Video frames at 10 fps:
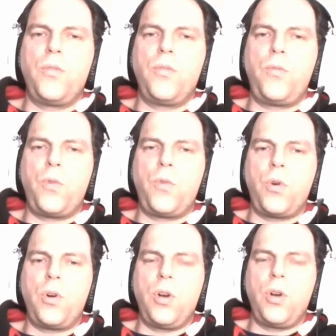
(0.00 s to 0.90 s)

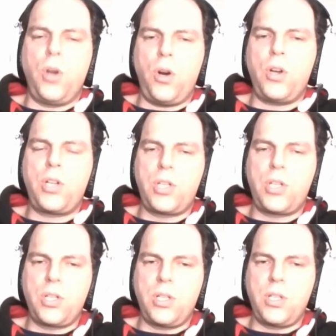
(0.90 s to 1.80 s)
for
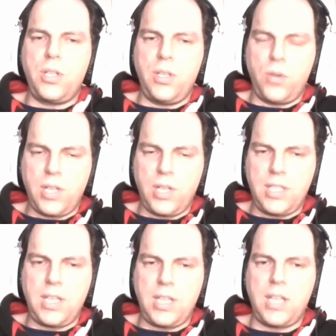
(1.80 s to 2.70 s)
large
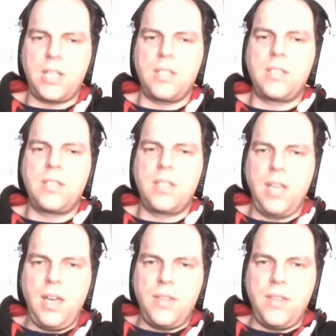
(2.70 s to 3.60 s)
organizations
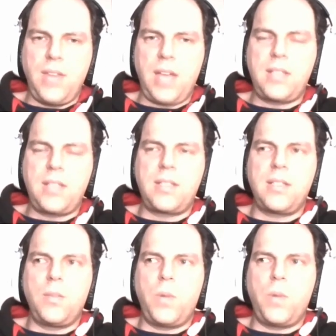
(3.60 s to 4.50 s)
that
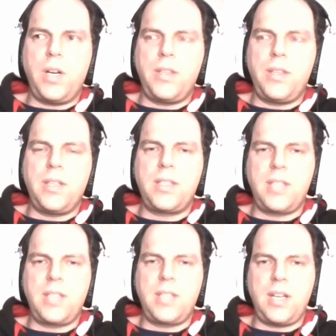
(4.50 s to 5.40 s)
where the
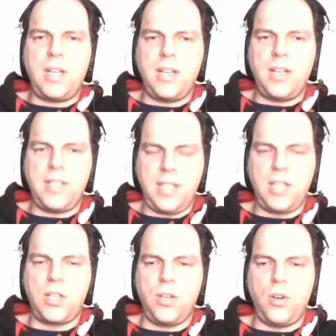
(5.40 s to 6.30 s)

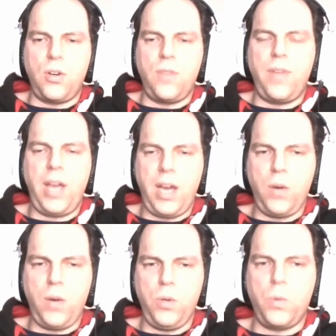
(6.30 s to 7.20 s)
centralization of how
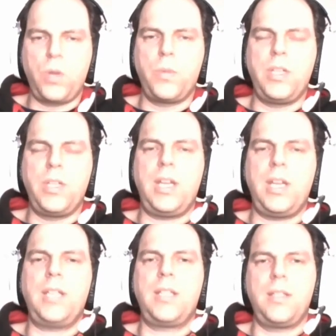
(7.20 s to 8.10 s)
you work with the
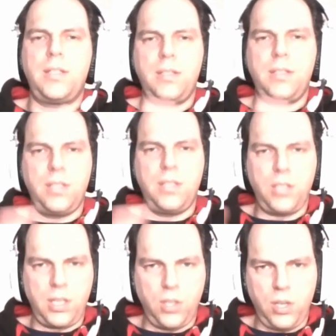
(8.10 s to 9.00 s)
data, the, the
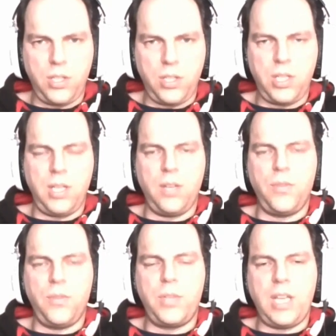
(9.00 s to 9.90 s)
technology of
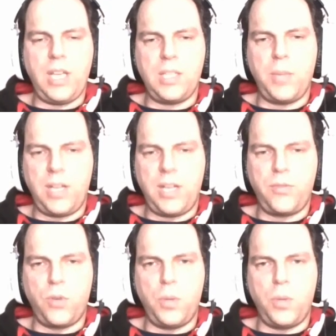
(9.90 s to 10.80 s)
the data
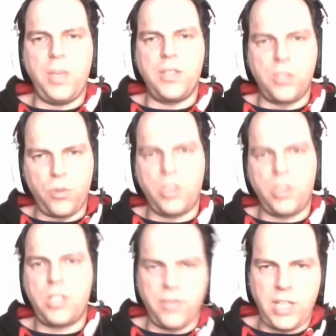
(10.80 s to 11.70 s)
platform and the
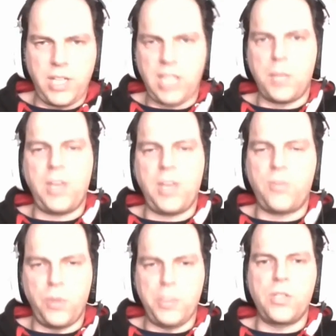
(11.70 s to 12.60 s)
storage of the data
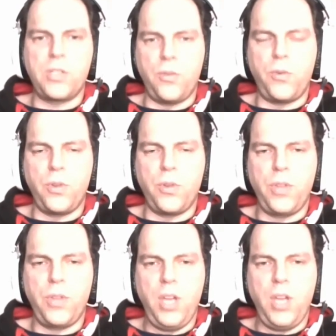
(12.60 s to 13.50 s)
platform and so forth,
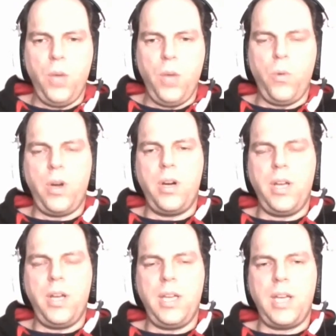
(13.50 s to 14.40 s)
where
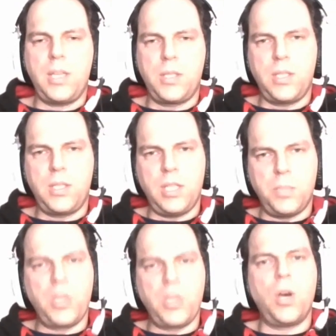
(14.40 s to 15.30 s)
it has it
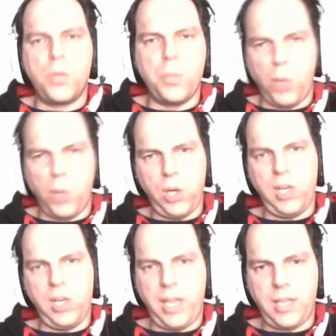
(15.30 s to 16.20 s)
becomes a
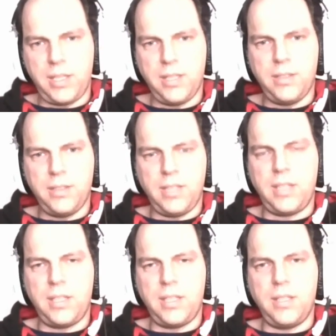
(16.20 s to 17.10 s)
bottleneck that
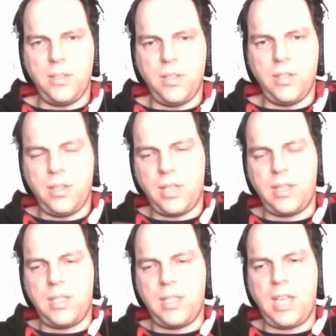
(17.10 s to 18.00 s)
the that
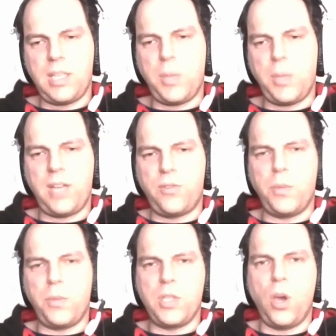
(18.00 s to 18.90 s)
the data platform
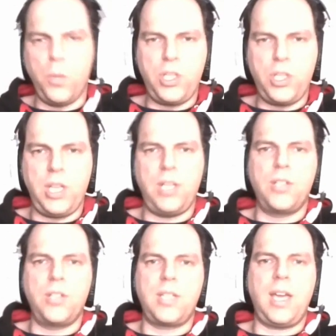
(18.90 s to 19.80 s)
is
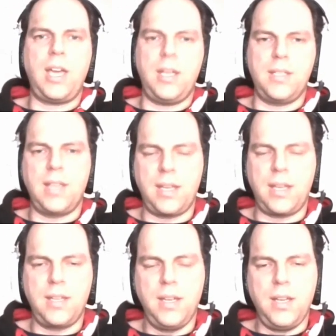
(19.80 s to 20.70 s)
homogeneous and is like
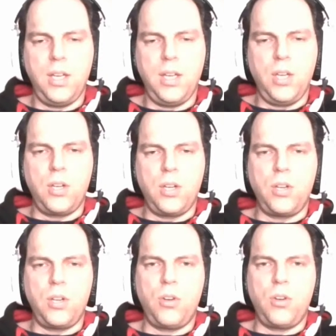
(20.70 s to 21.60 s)

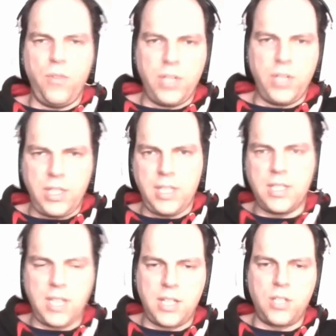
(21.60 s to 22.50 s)
governed in a
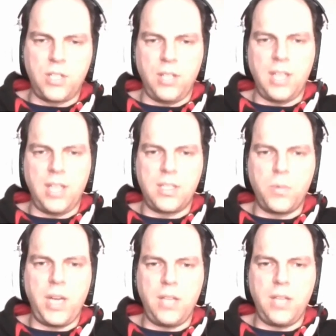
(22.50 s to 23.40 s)
centralized
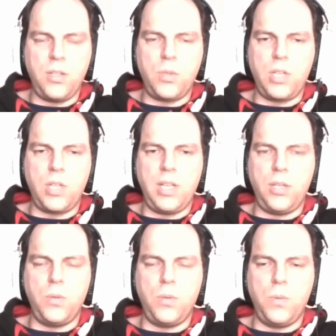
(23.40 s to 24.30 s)
way. Usually
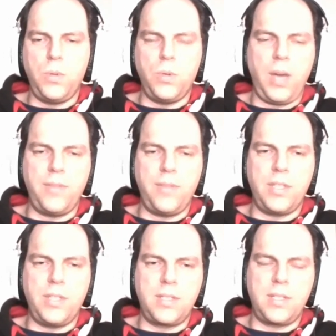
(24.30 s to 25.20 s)
you you have
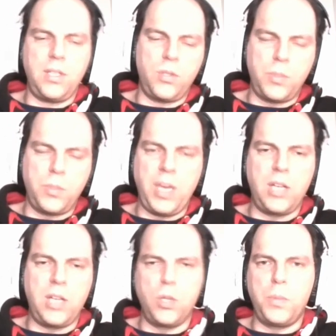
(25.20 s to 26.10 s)
this it used to be
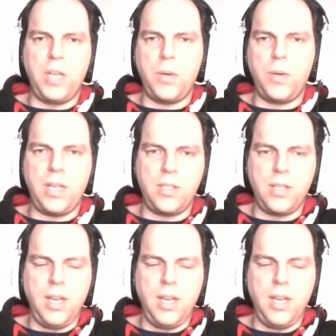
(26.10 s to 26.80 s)
Hadoop nowadays